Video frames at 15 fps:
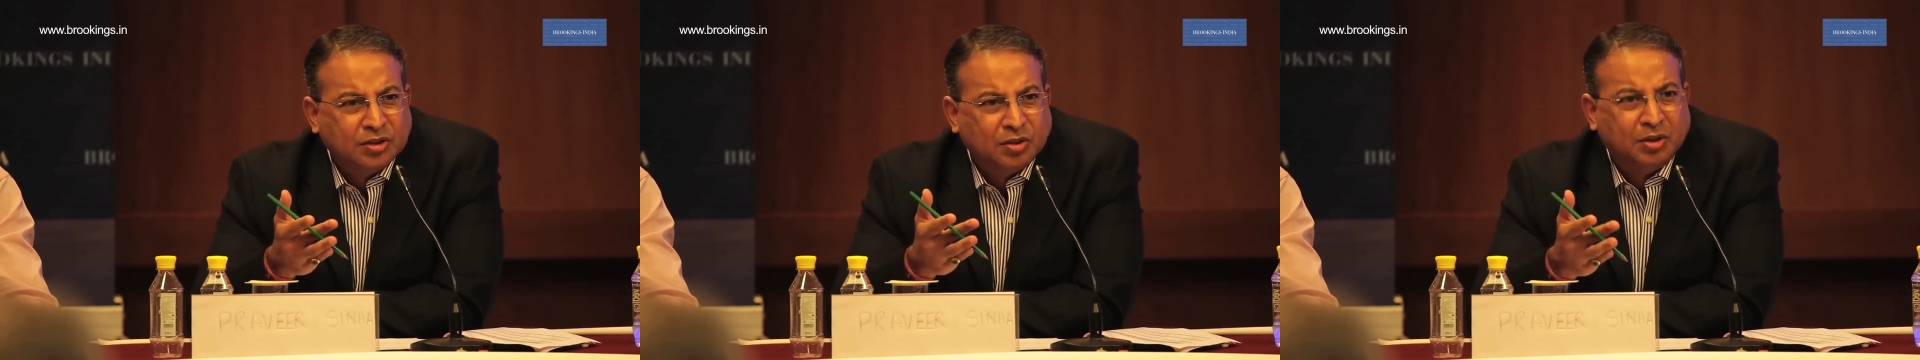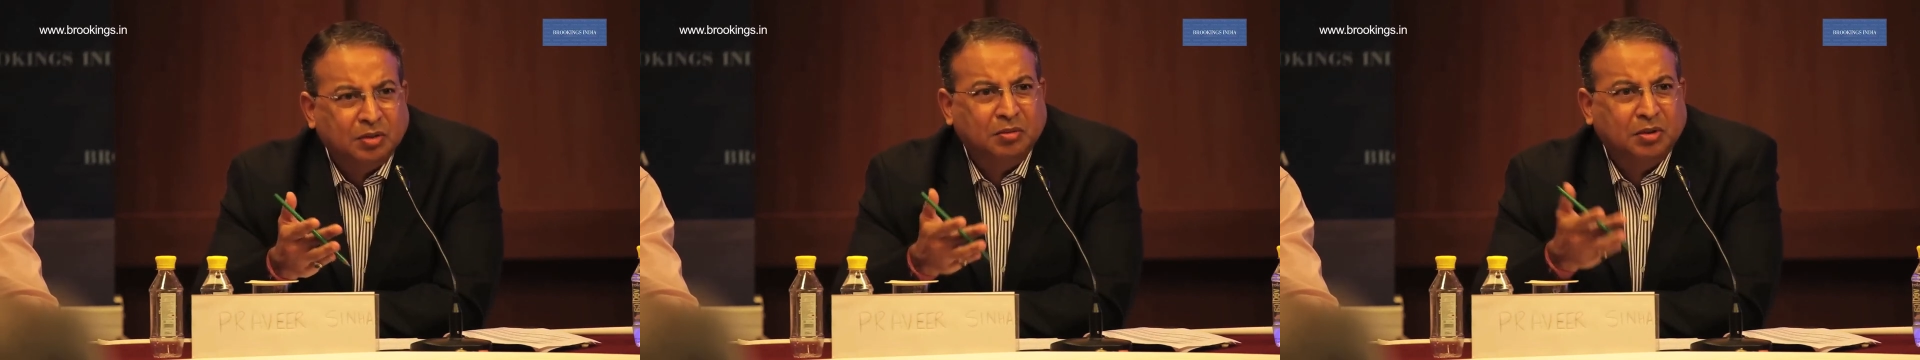
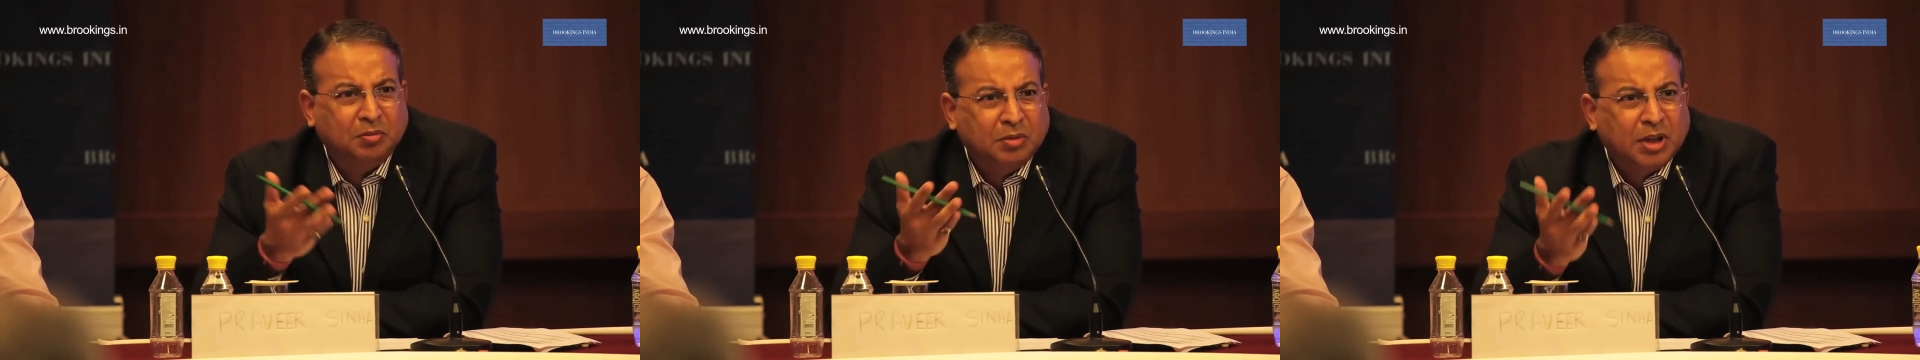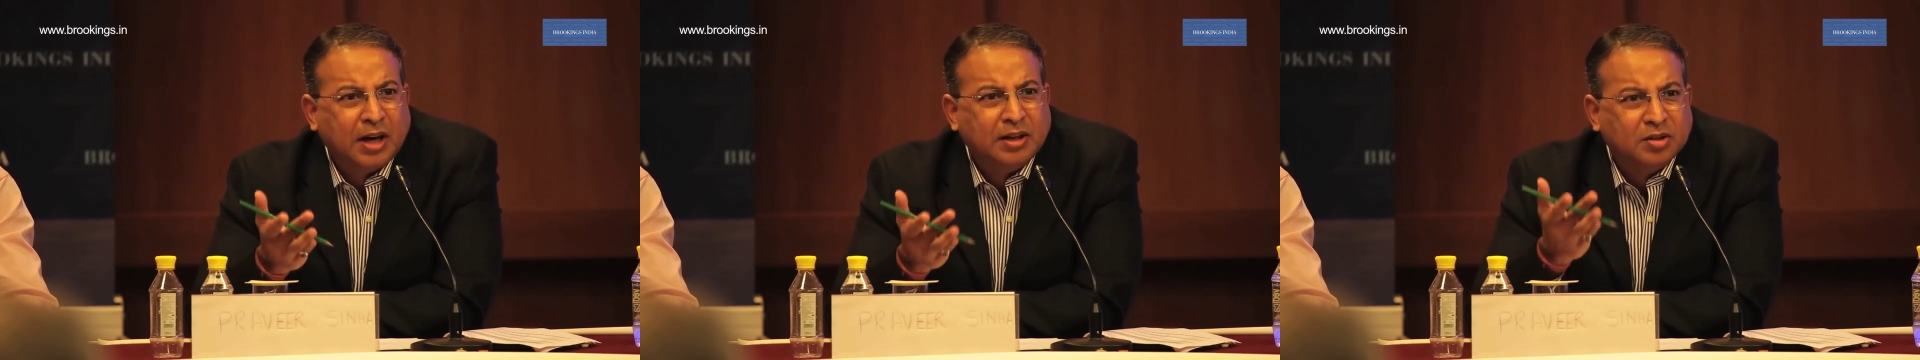So
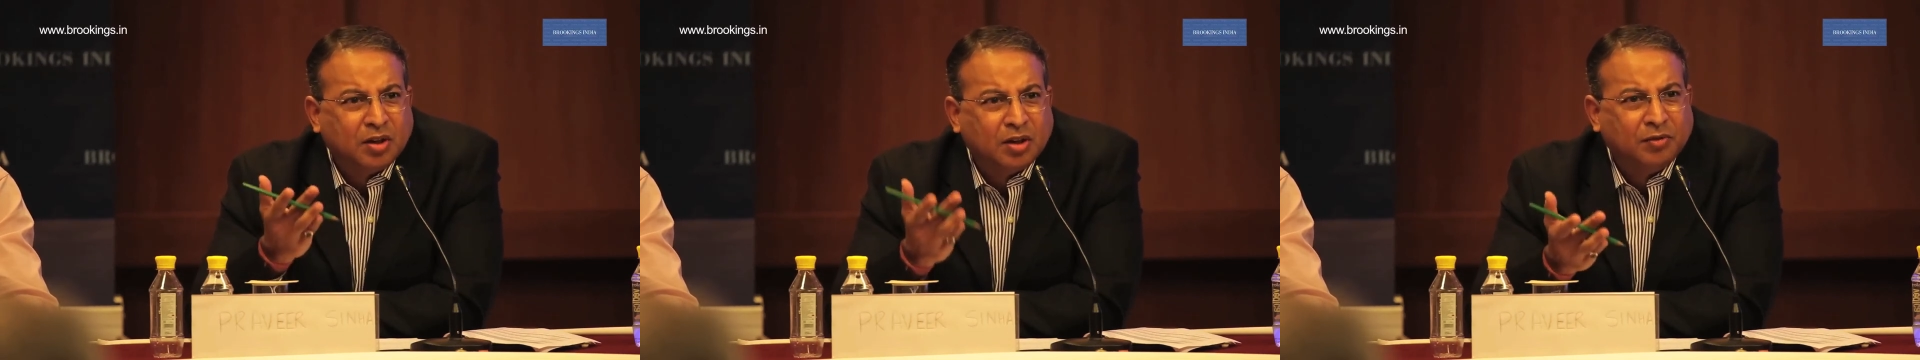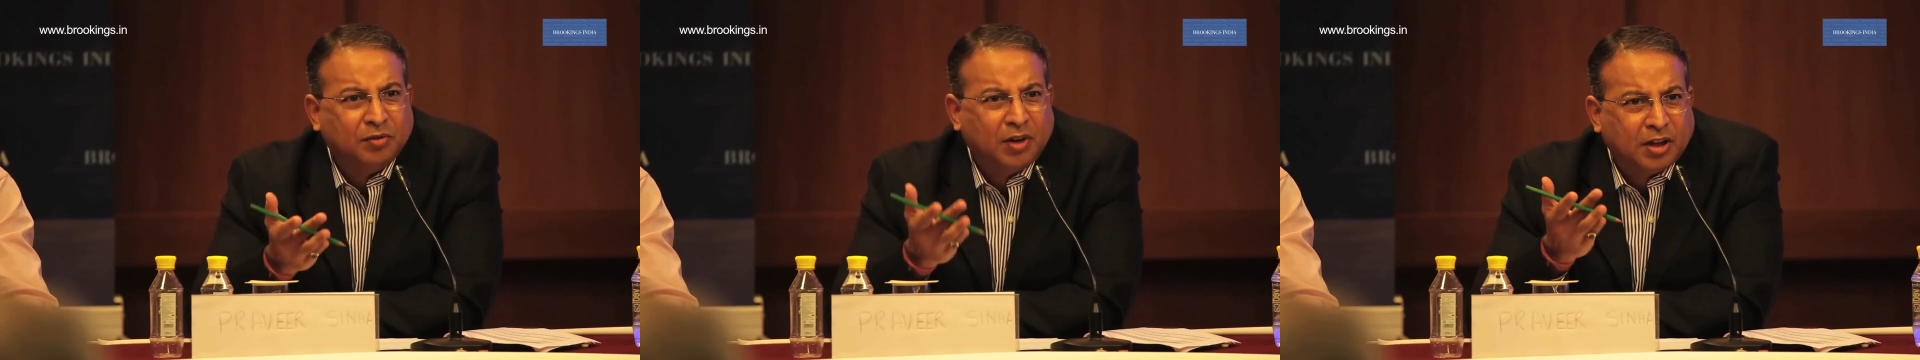that
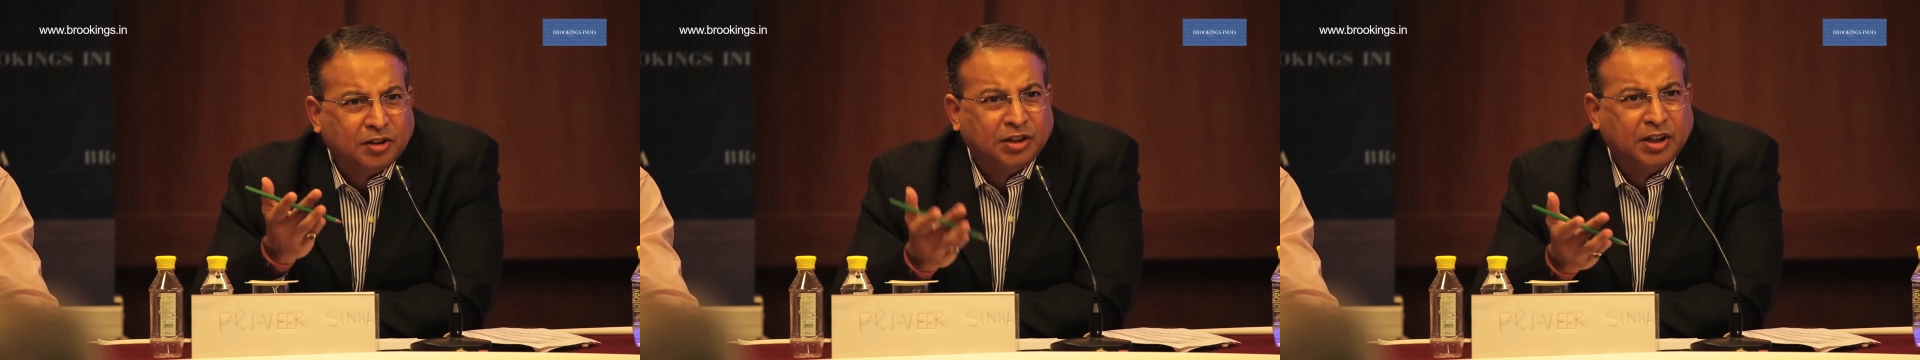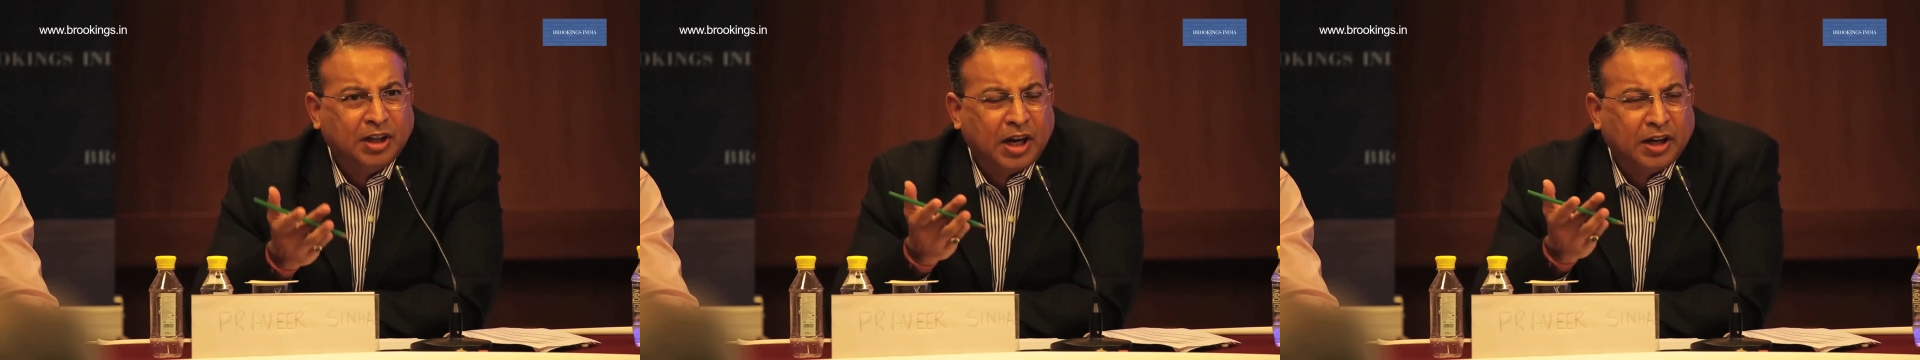sort of
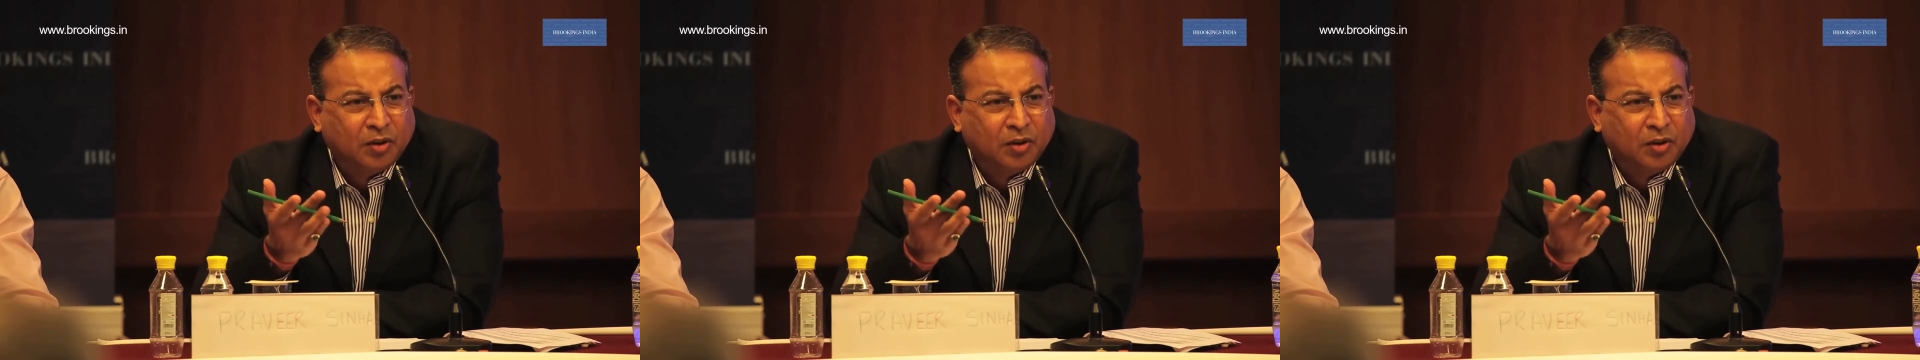luxury,